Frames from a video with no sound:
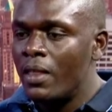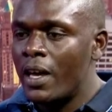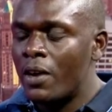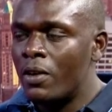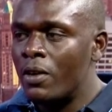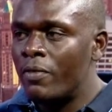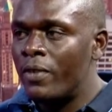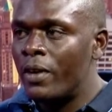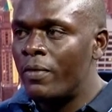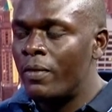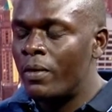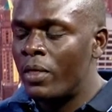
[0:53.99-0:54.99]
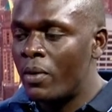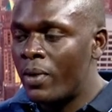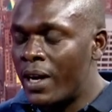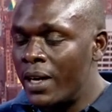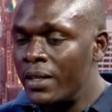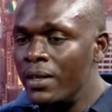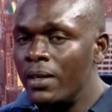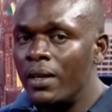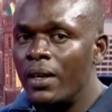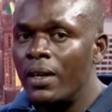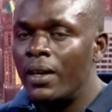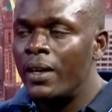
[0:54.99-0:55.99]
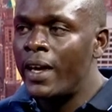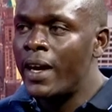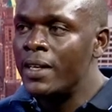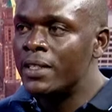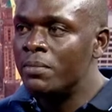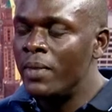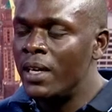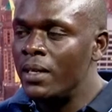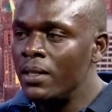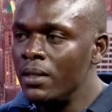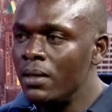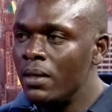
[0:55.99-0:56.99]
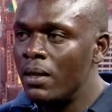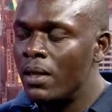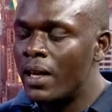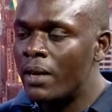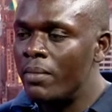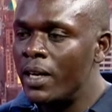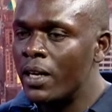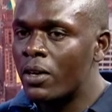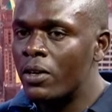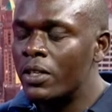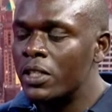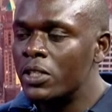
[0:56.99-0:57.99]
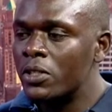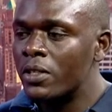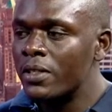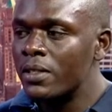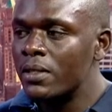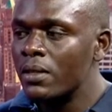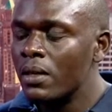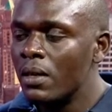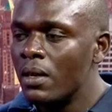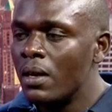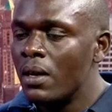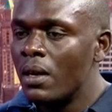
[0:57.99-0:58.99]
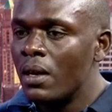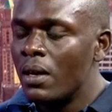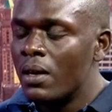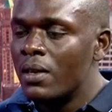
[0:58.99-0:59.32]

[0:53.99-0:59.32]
They are all over the world. Rare is many. There are many conditions. Such as?